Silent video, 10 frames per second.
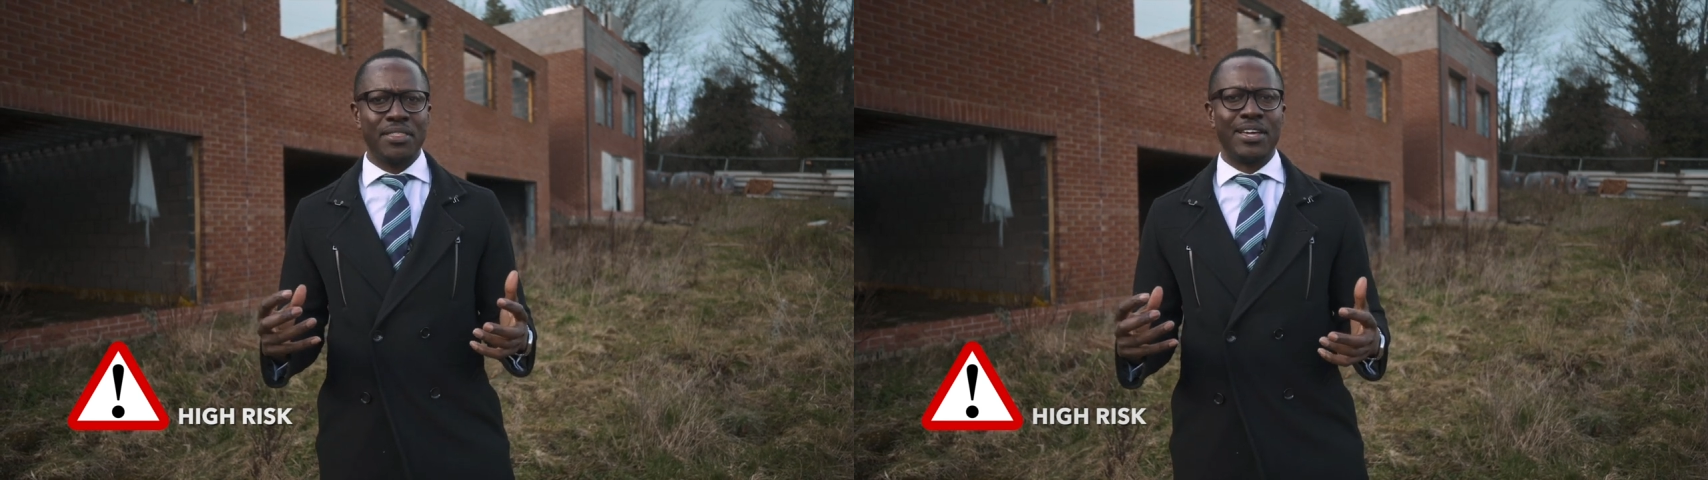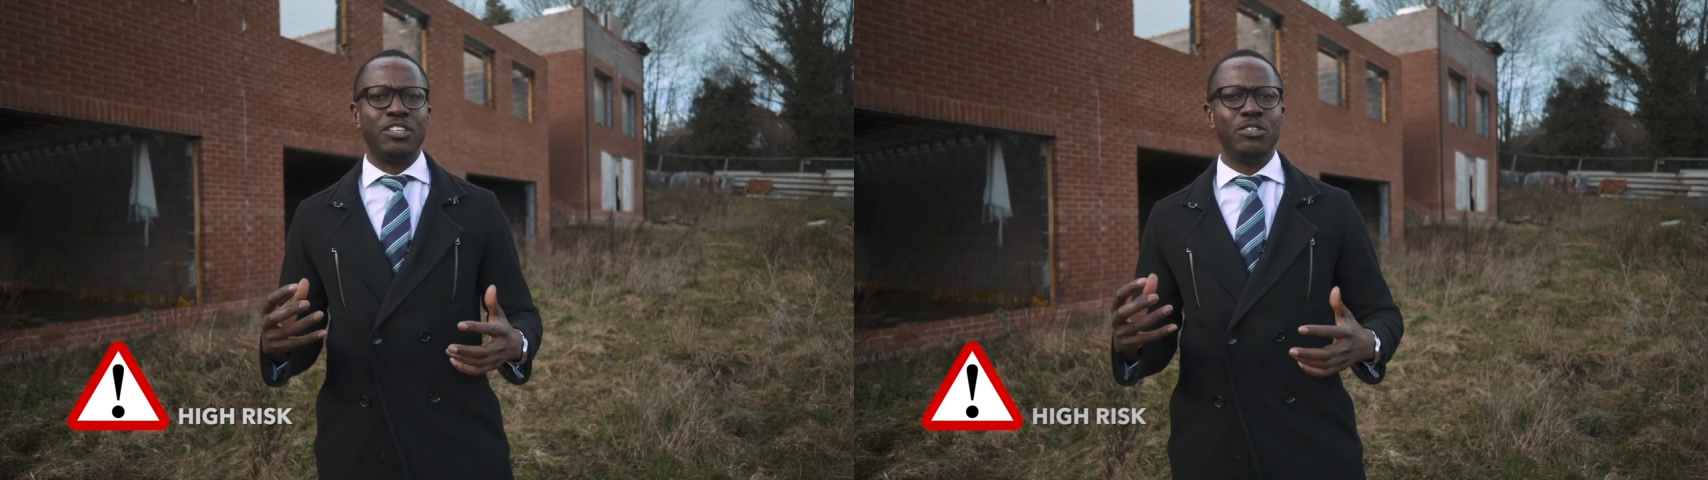
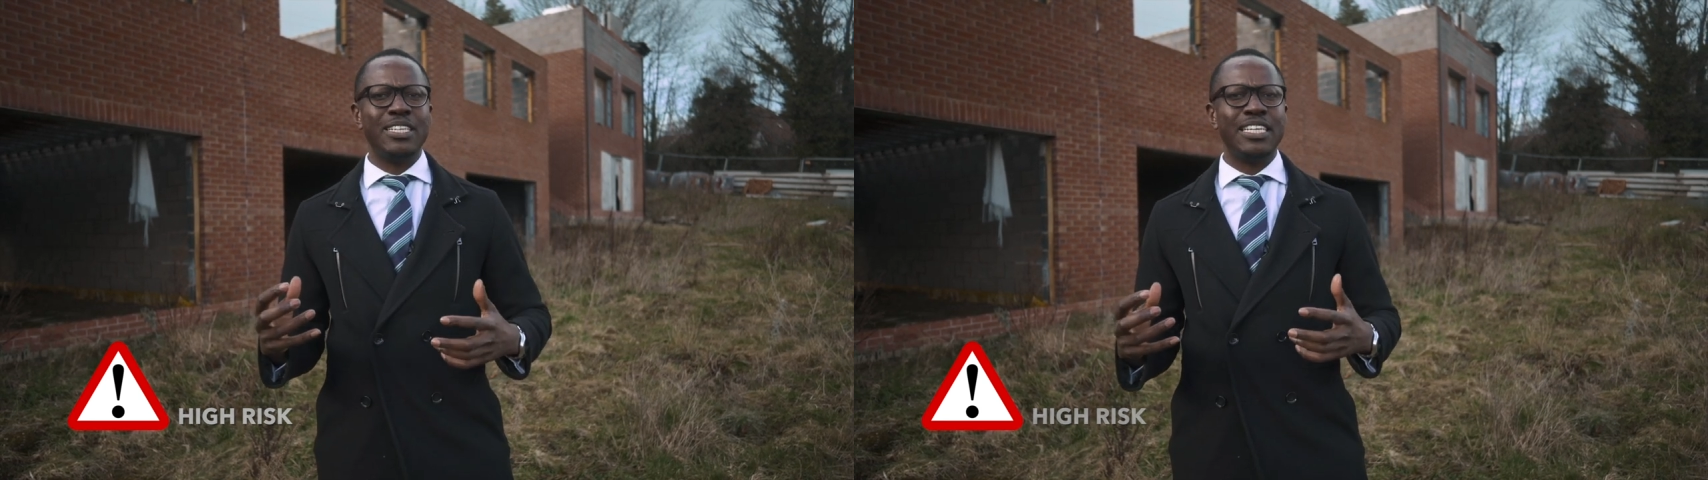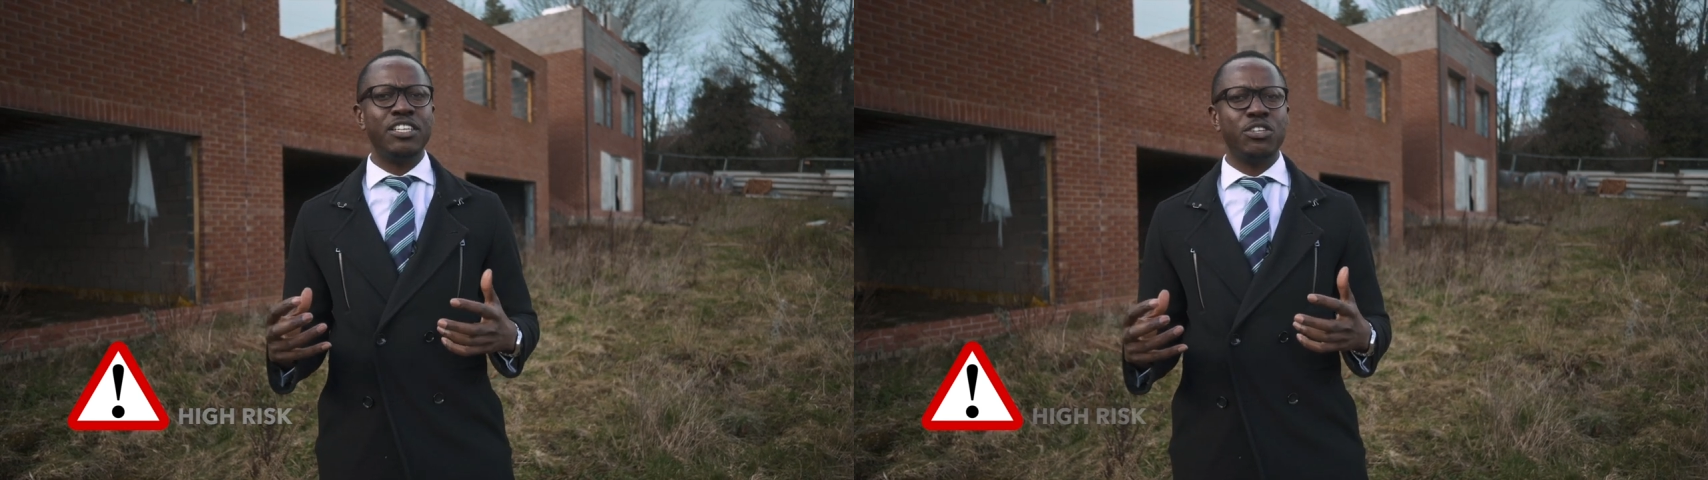that you
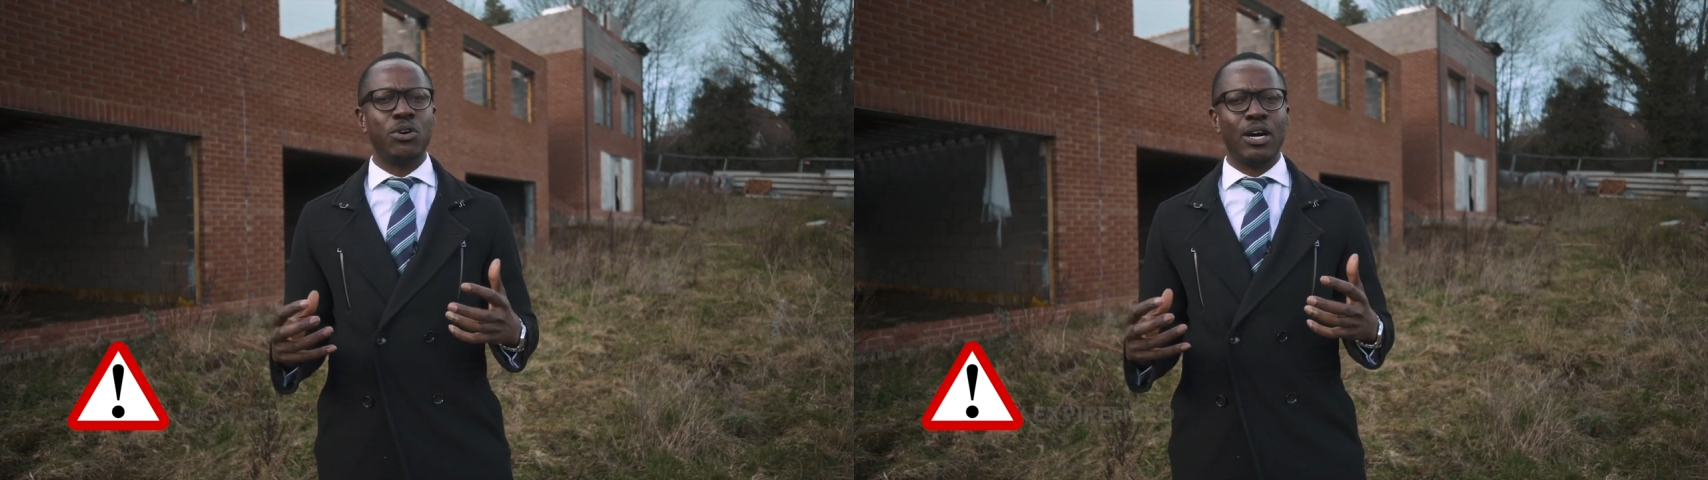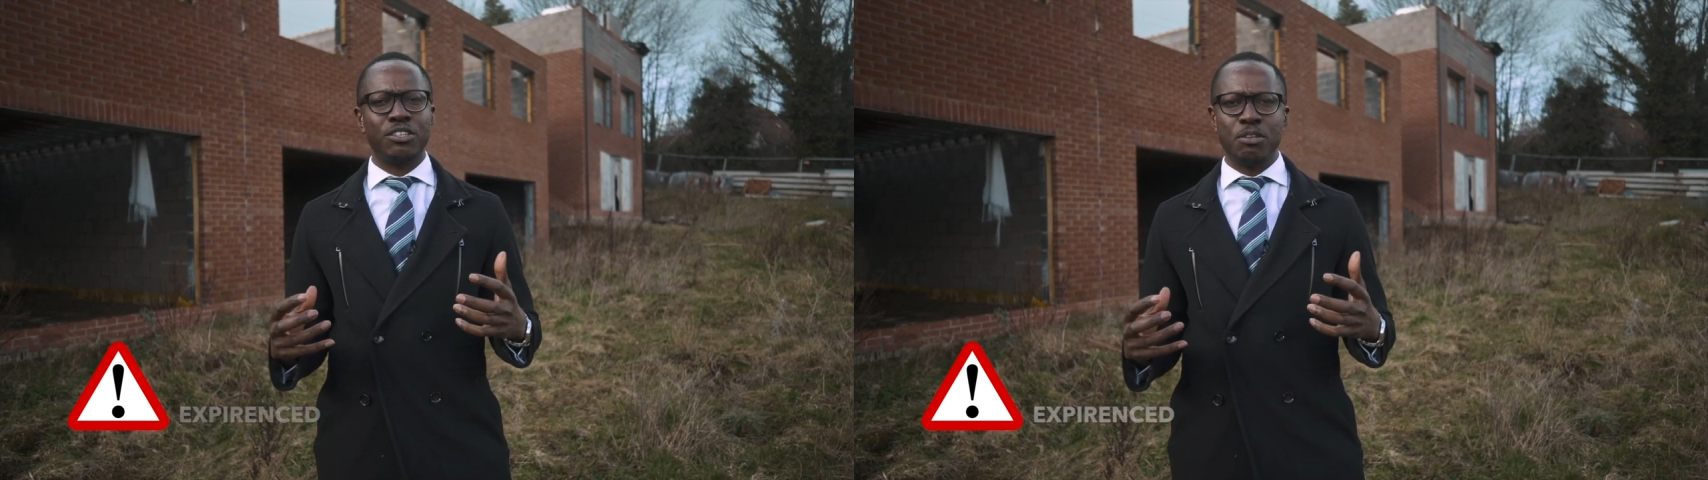need
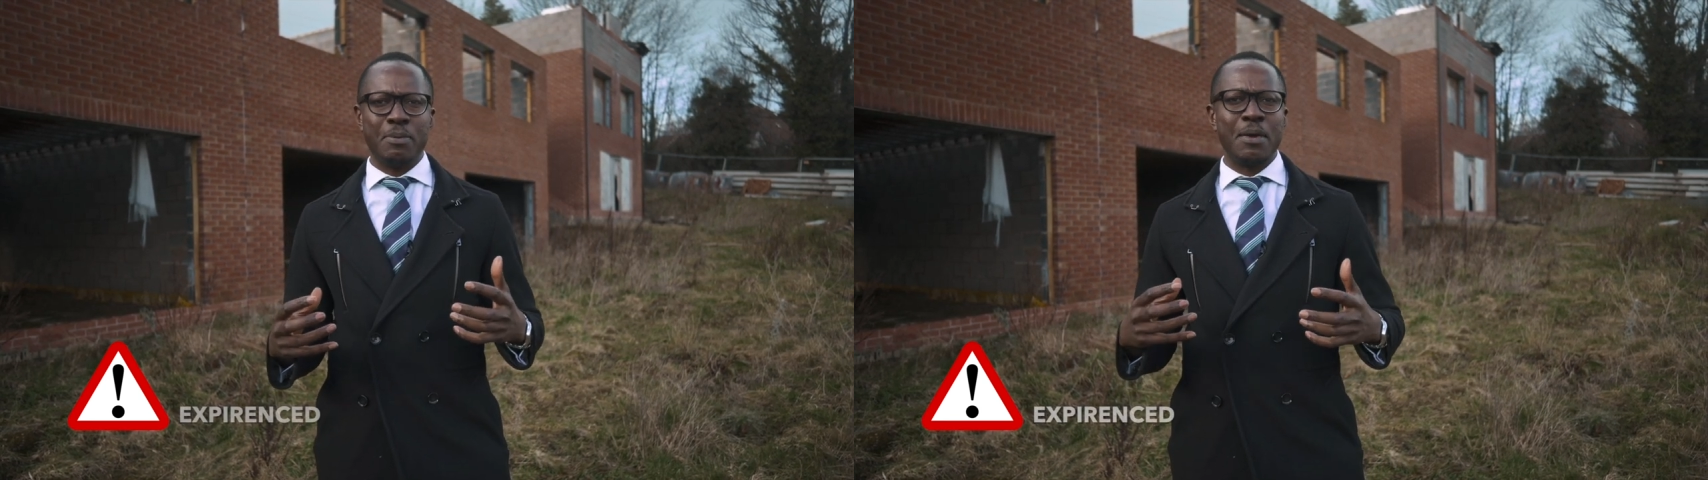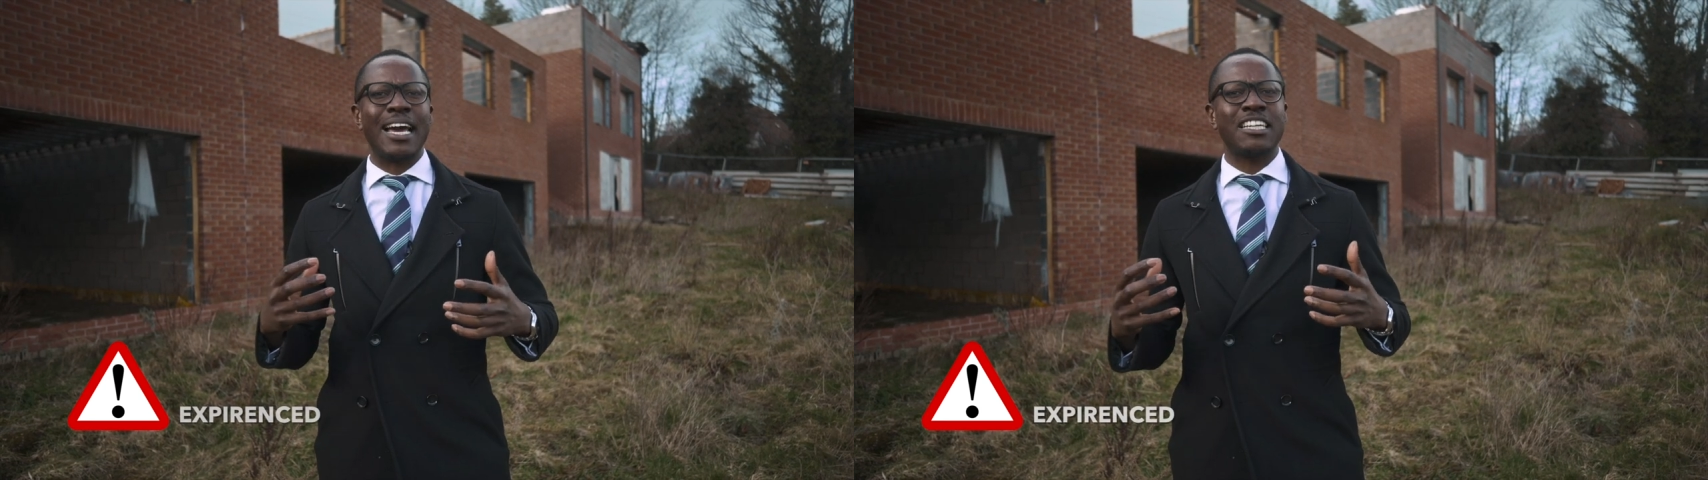your to be